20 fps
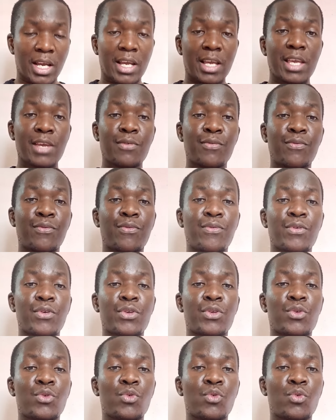if
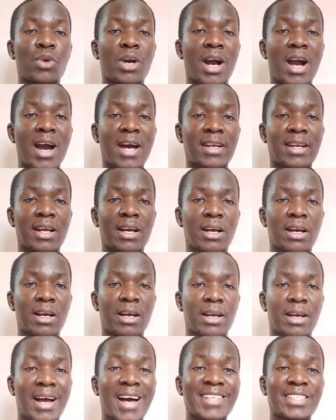you are
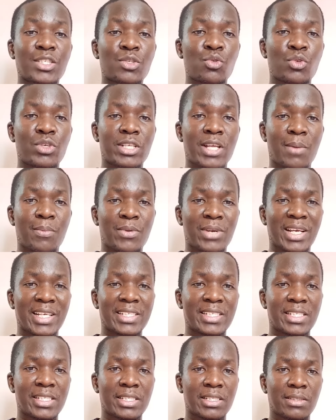asked to
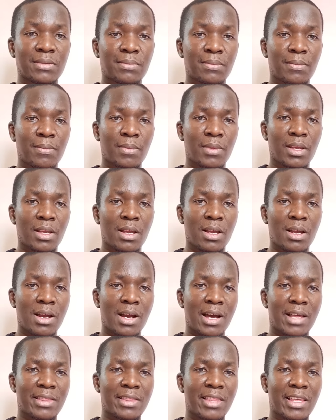interpret
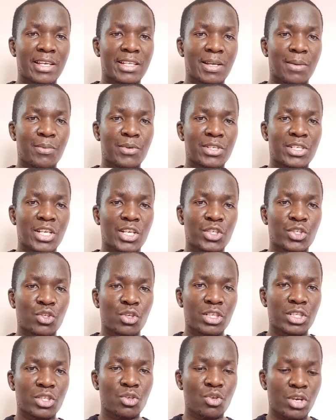and the
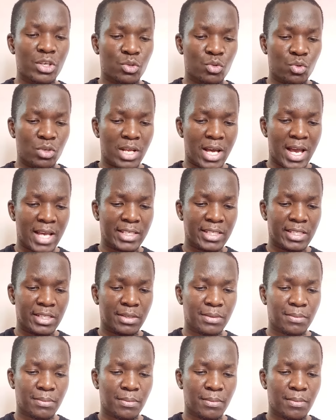interpretation is going to last
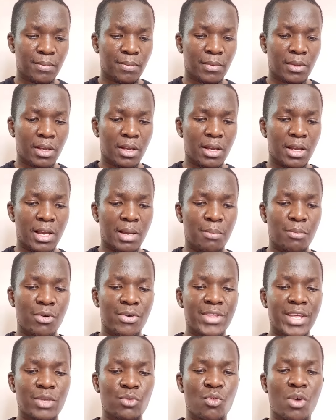
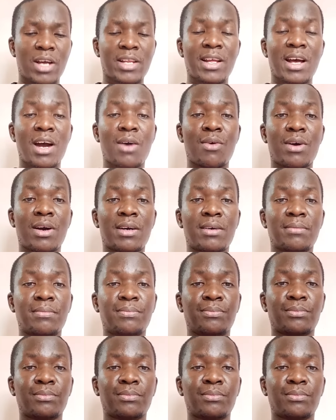more than 1 hour,